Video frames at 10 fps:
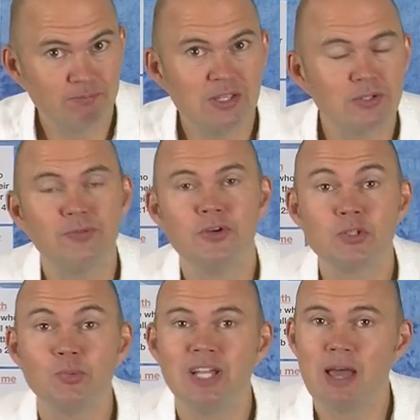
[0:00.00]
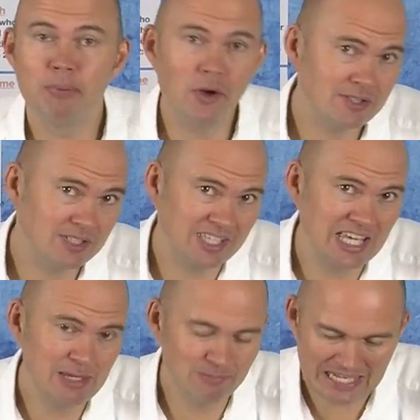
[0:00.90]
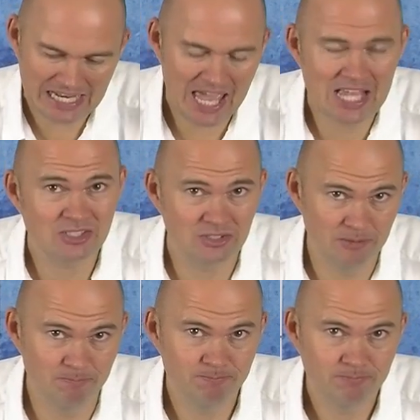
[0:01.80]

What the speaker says: It's first when the apostle came, they lay hands on them.